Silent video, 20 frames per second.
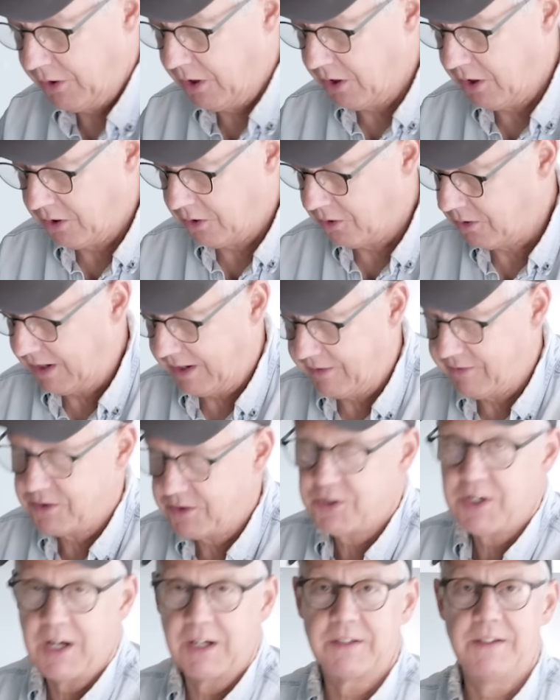know, I haven't
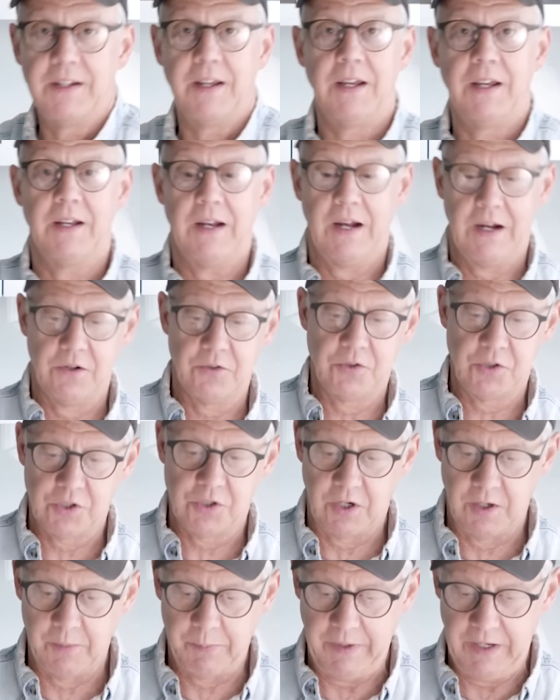checked it, how
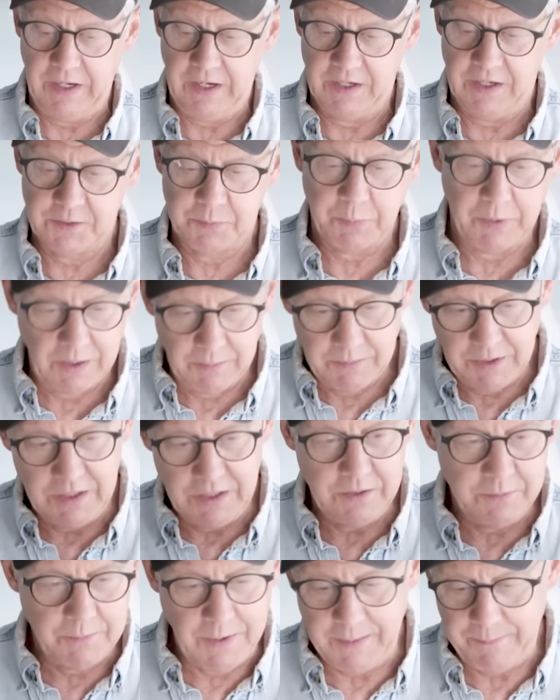sharp it is, but I'm going
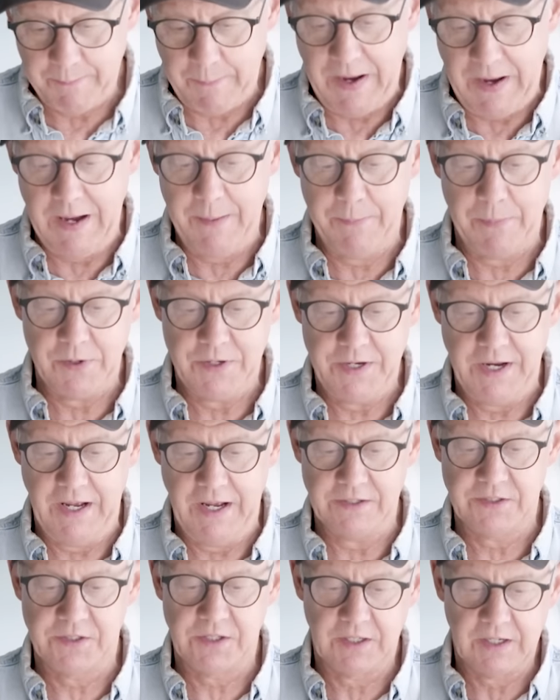to do my paper
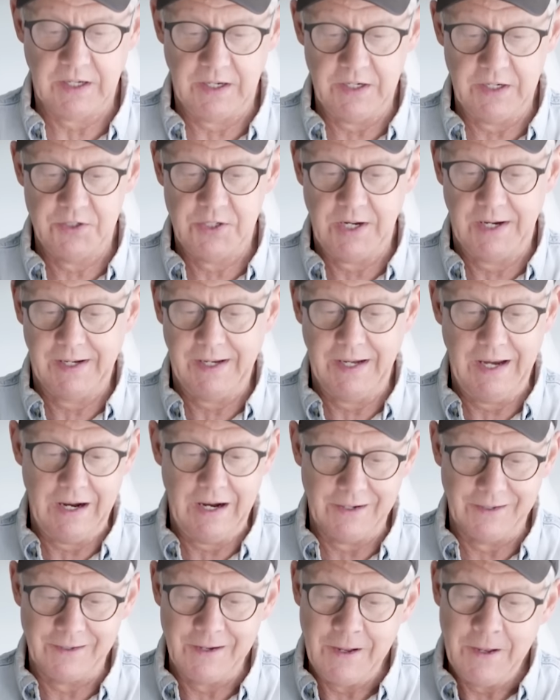test to kind of check it
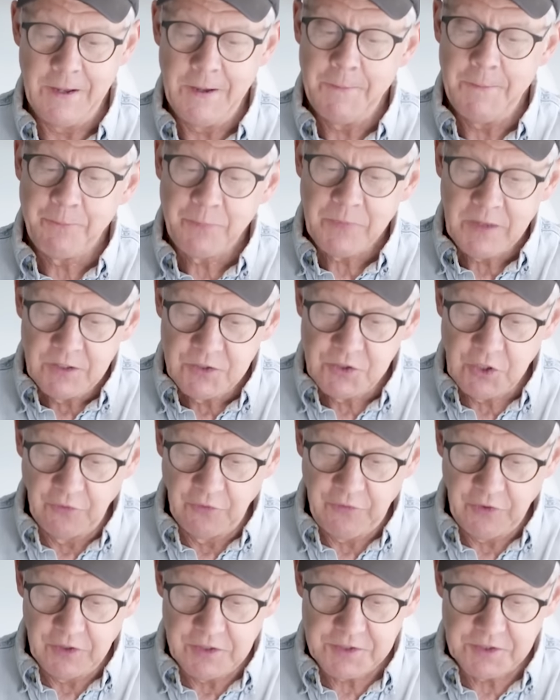out. So
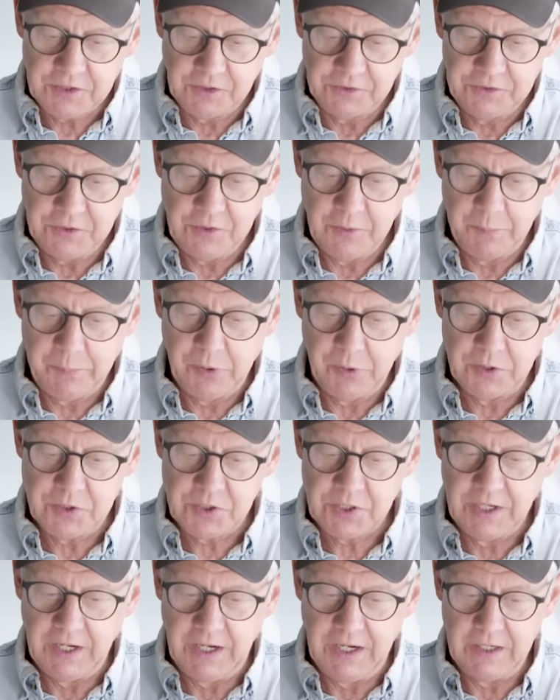first I'll do the
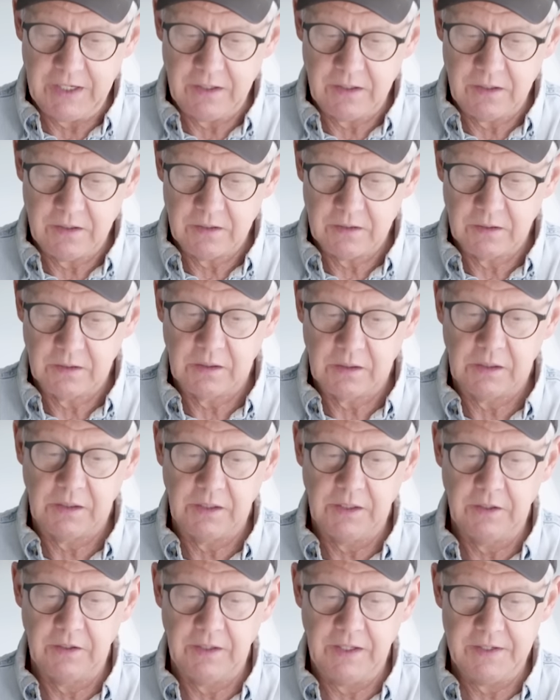push cut.
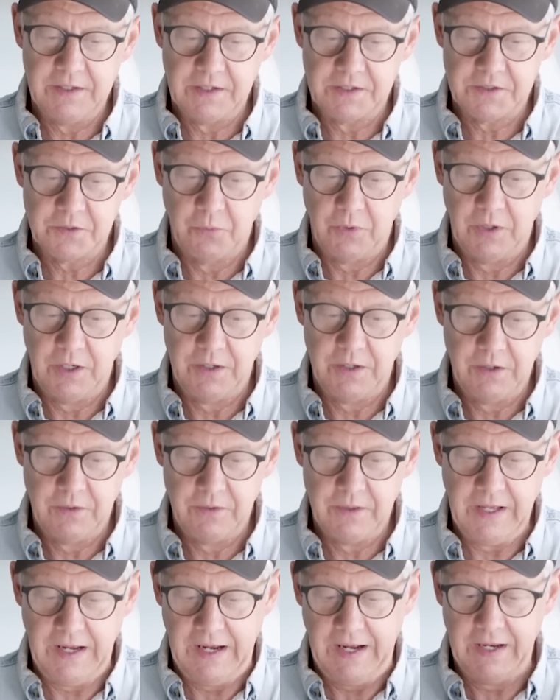Clearly it doesn't want to do
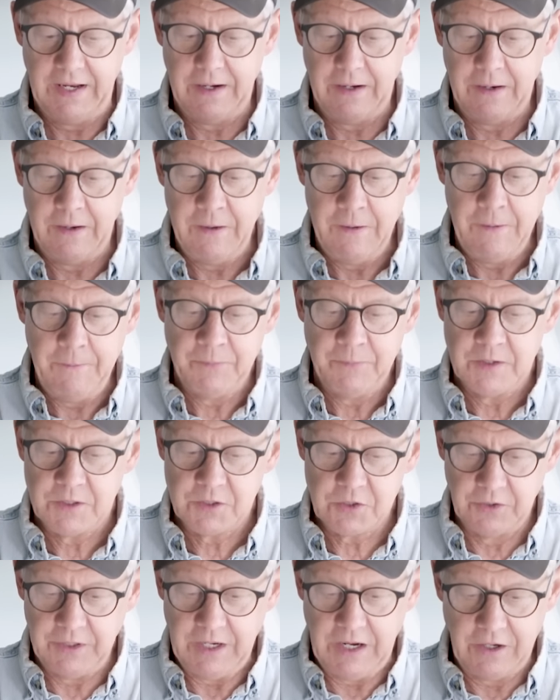that.
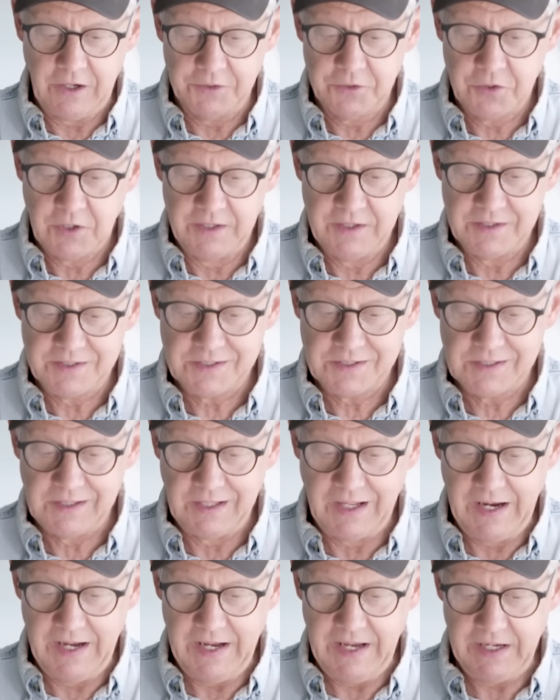So now I'll try the
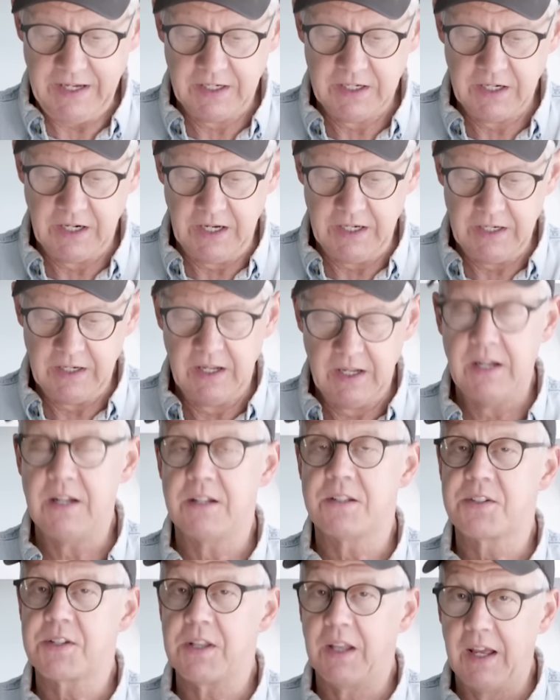sliding cut, and
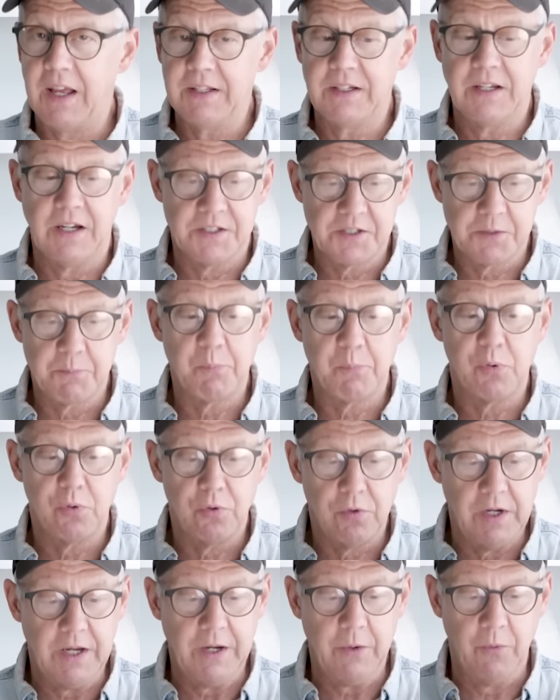it slide cuts
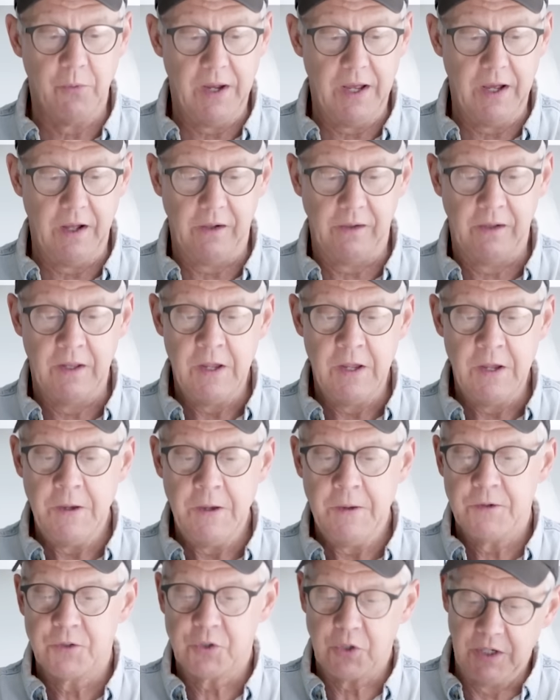pretty well.
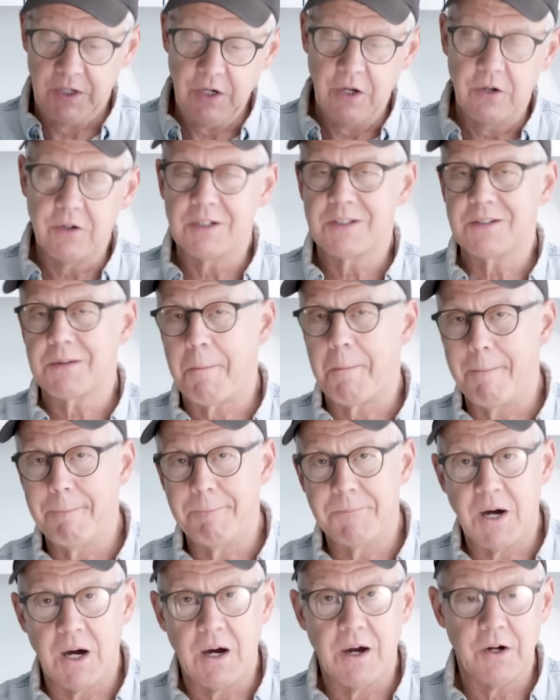So I know it's
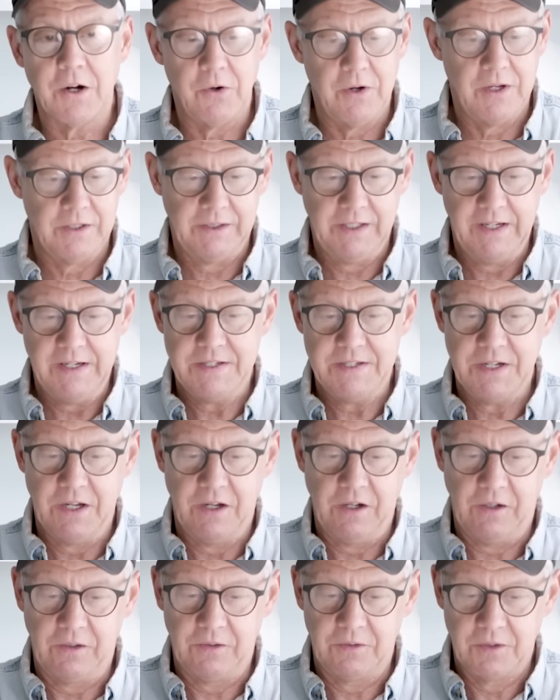moderately
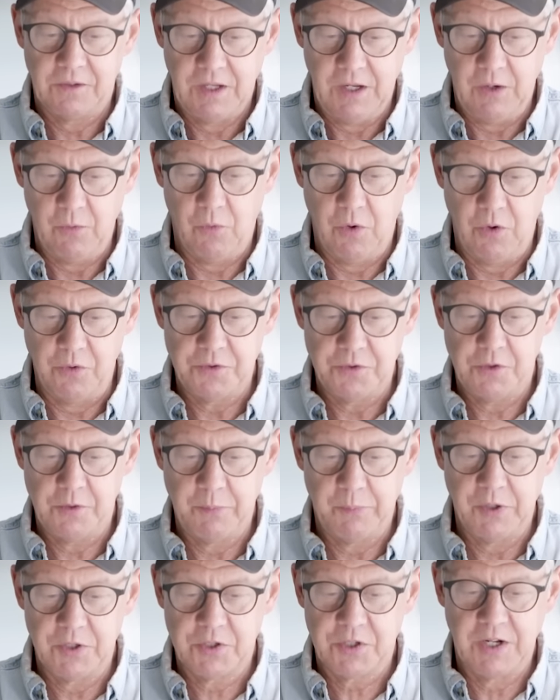dull. It won't do the
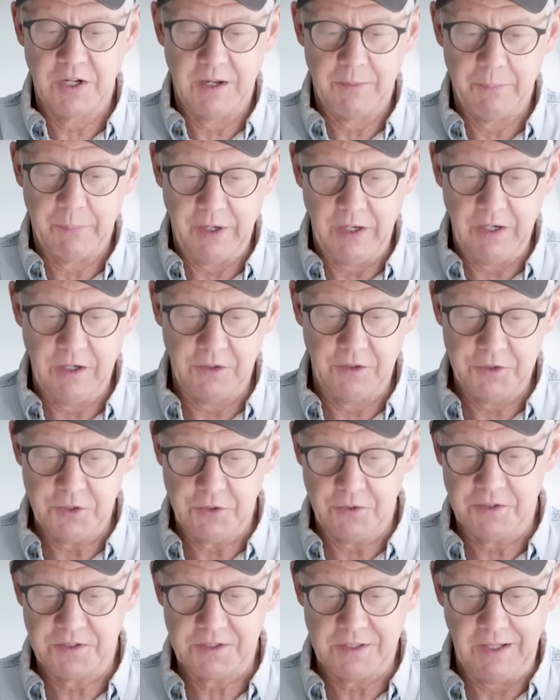push cut, but it'll
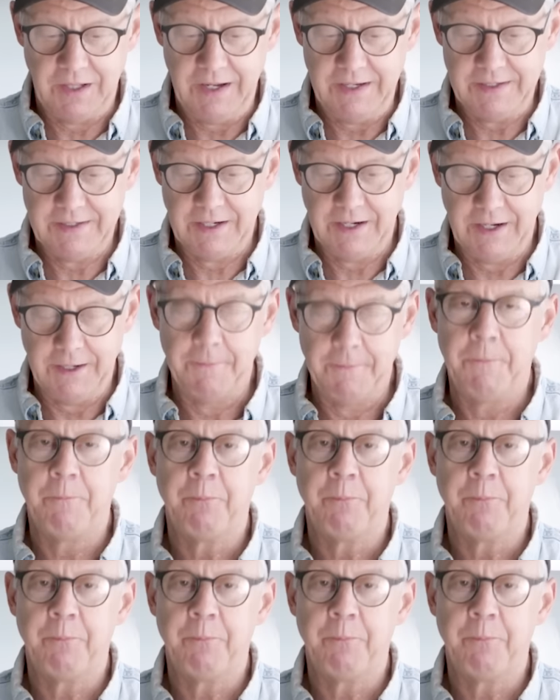do the slide cut.